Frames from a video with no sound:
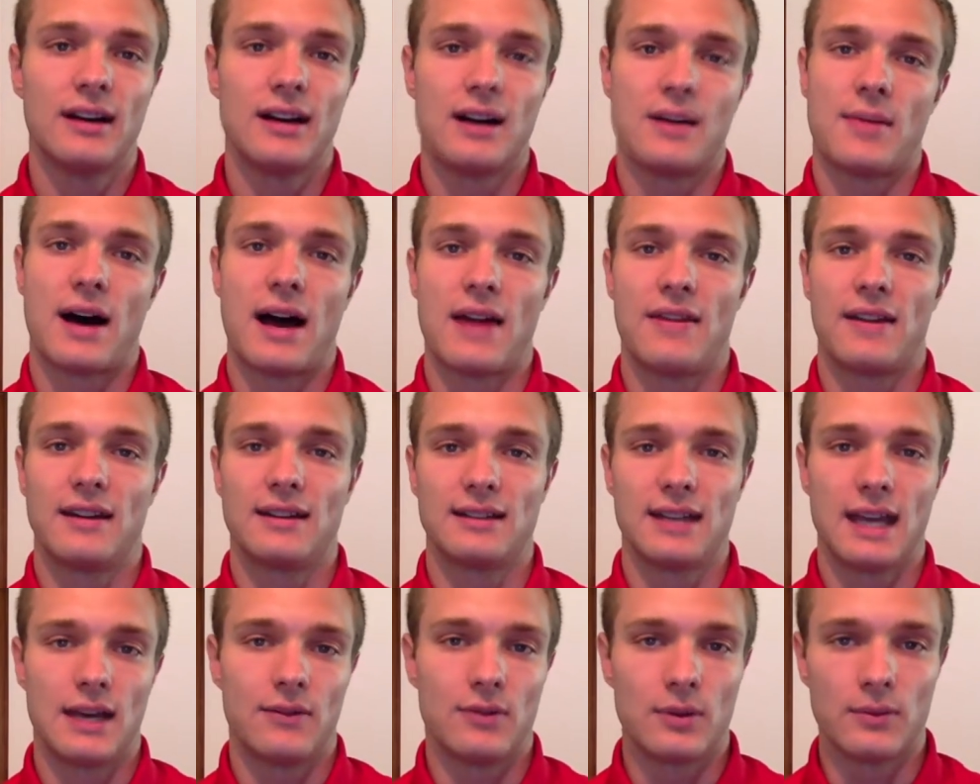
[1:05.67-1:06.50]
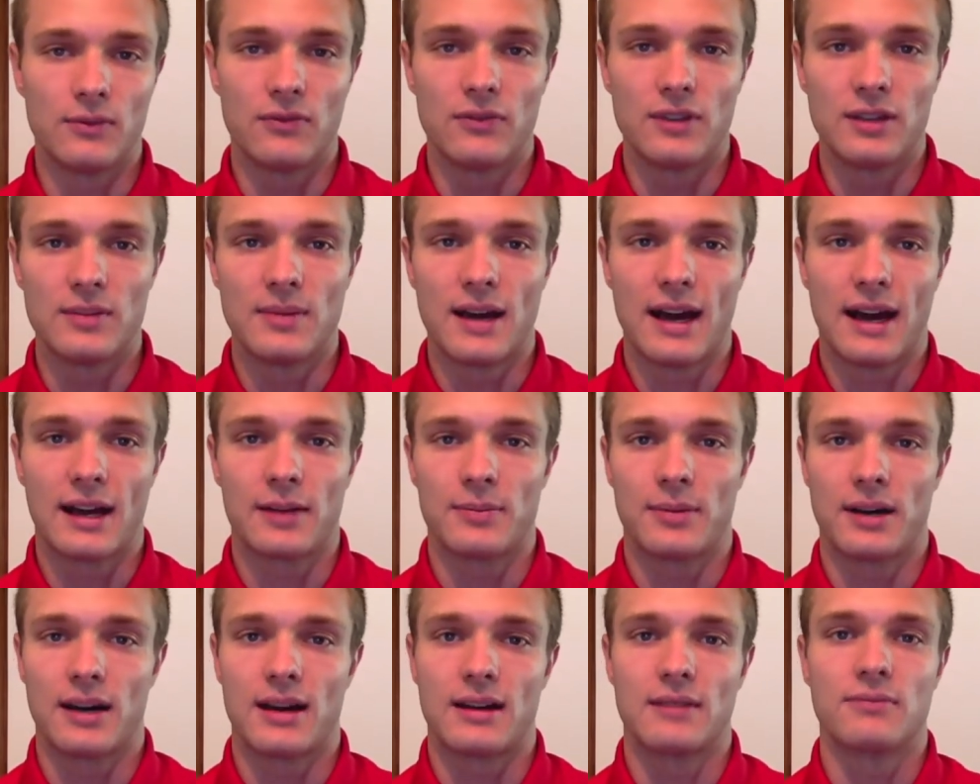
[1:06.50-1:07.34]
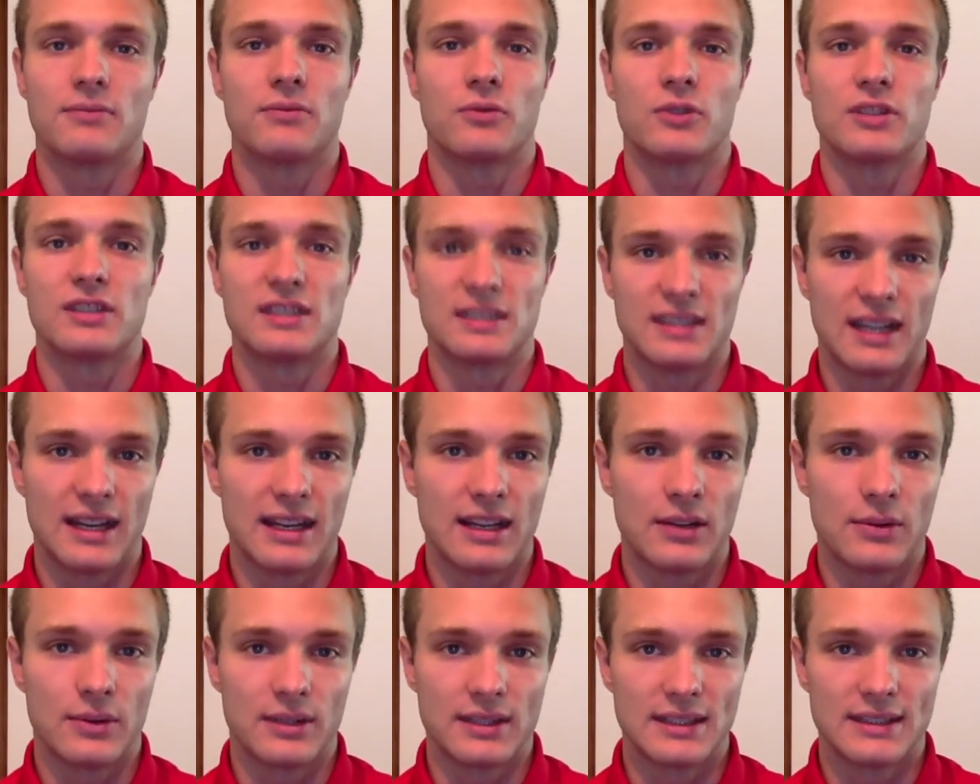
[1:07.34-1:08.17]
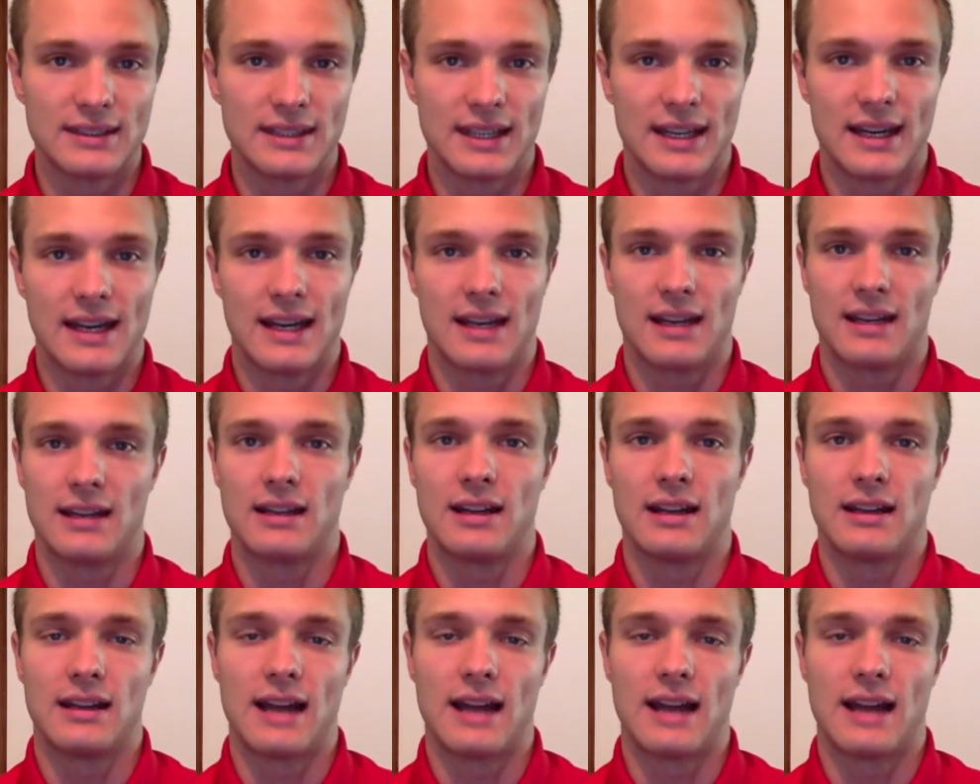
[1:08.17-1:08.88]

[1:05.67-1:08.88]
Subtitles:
I then gave him feedback by restating what he said and